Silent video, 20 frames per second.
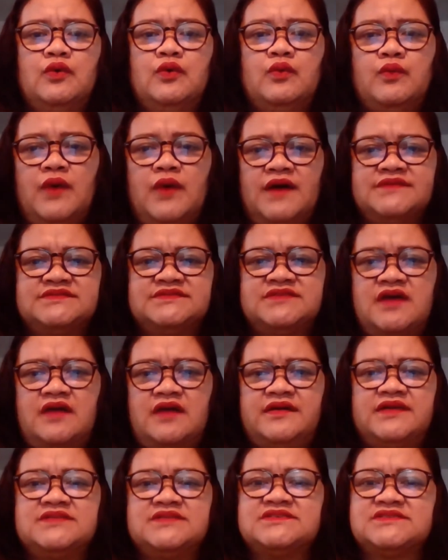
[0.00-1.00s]
once they're
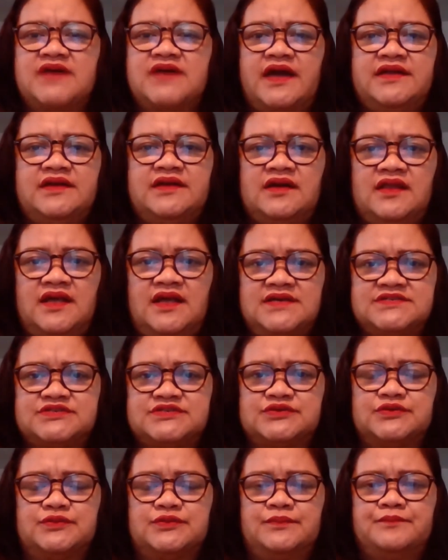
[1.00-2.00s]
inside the
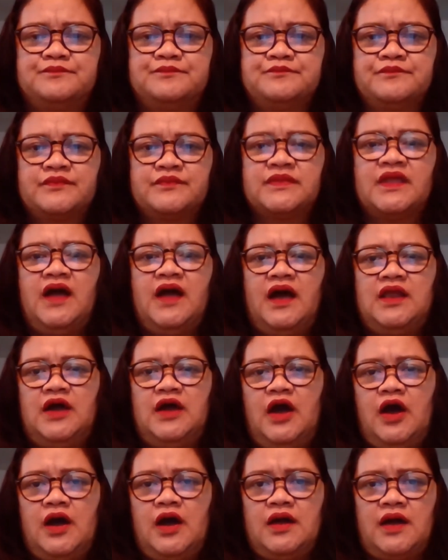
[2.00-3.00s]
classroom?
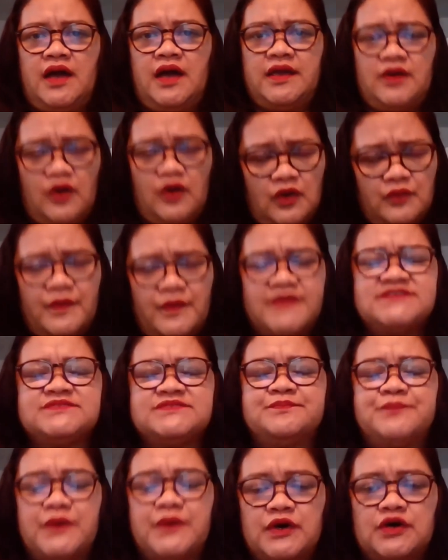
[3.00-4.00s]
I always
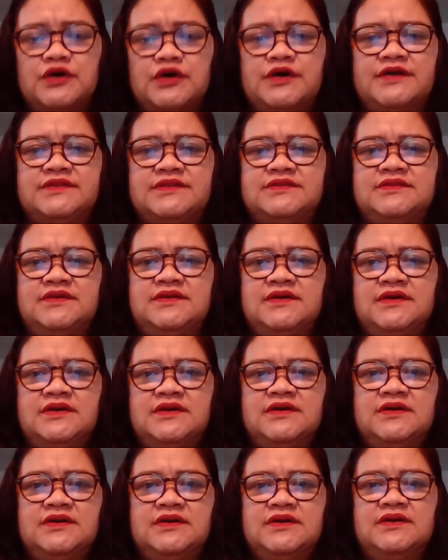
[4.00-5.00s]
put
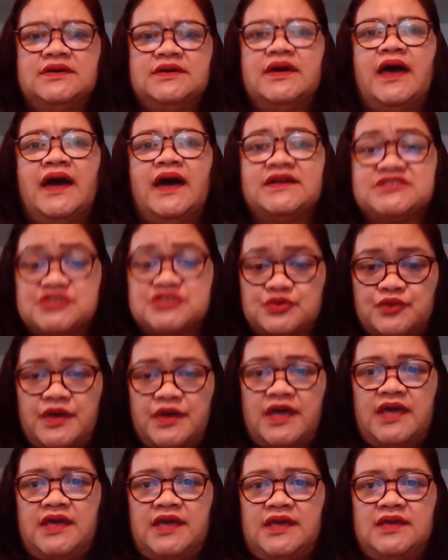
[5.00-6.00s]
a
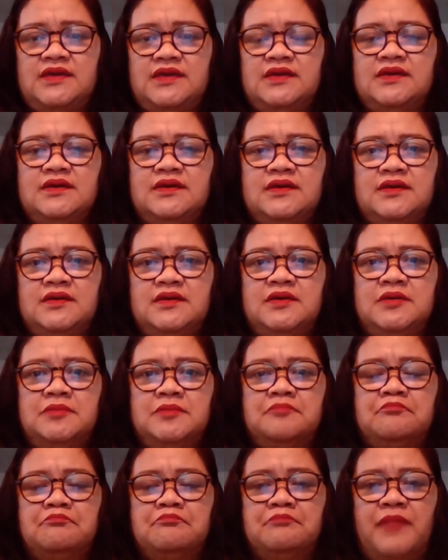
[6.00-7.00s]
tray
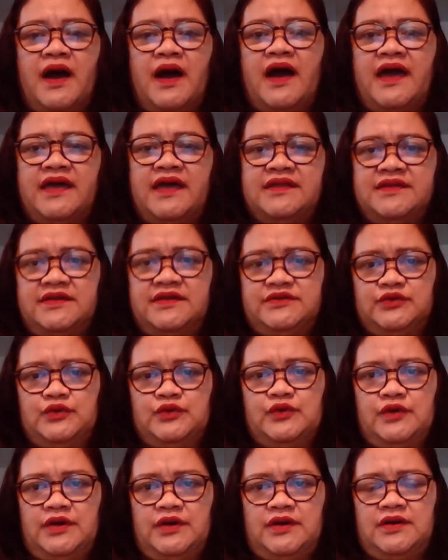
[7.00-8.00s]
by the
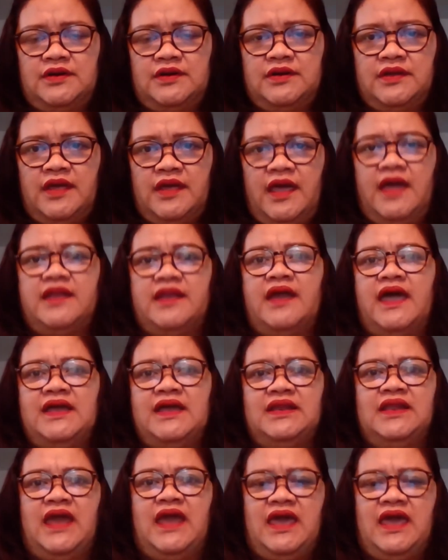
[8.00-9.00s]
door and I
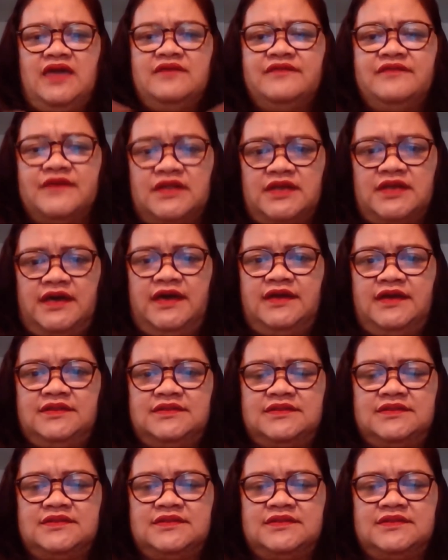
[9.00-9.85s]
label it